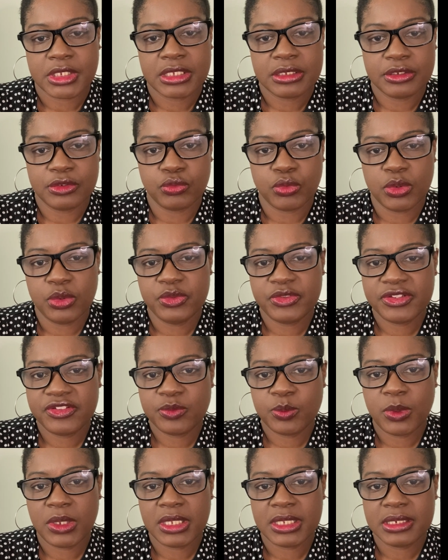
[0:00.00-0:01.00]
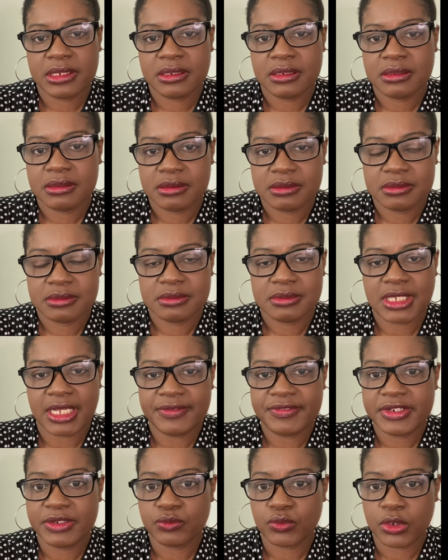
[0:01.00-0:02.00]
the roses one
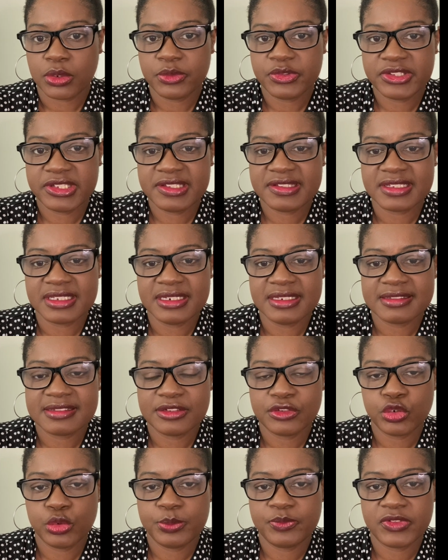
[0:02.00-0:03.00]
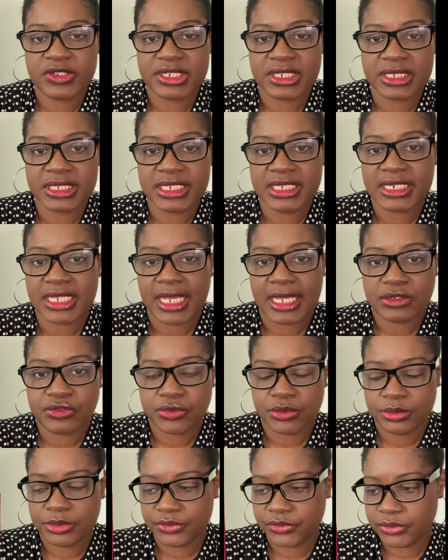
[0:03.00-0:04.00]
covered in roses and it's a dupe for Delina i
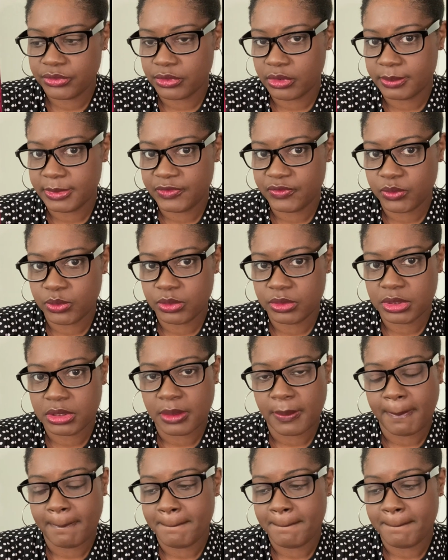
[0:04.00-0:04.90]
showed it to y'all before